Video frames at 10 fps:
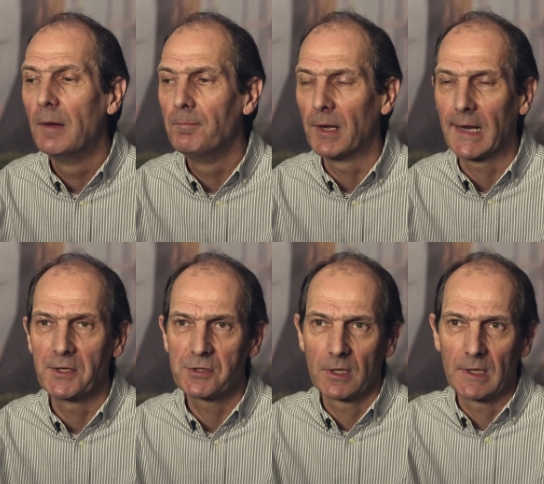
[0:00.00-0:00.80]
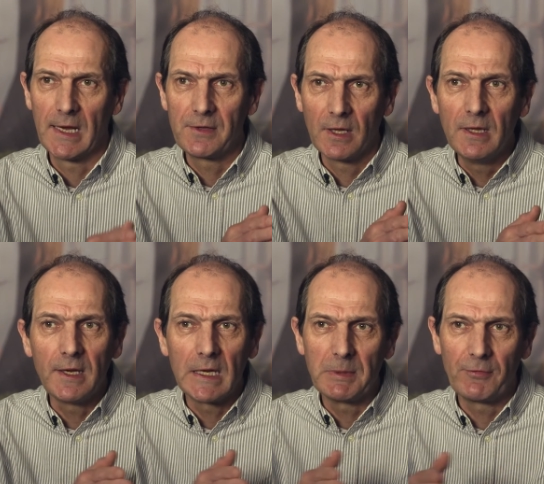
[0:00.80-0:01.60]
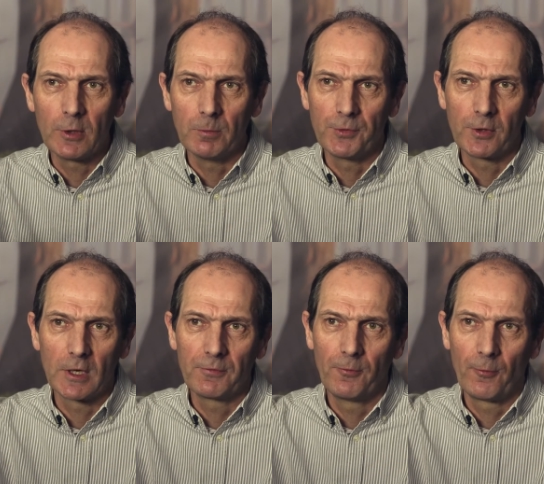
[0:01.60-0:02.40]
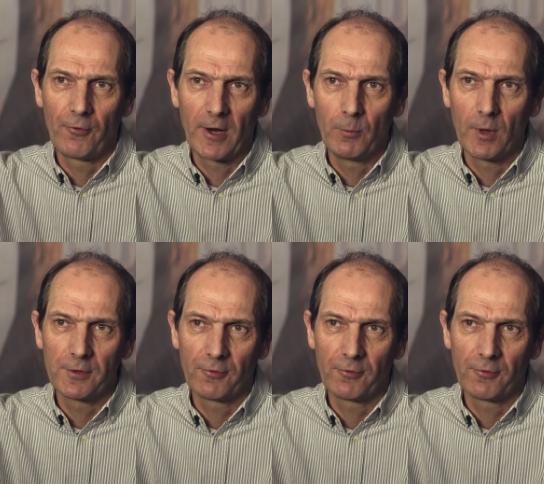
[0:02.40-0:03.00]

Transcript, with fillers: But actually, it's a linear performance. You go from frame one to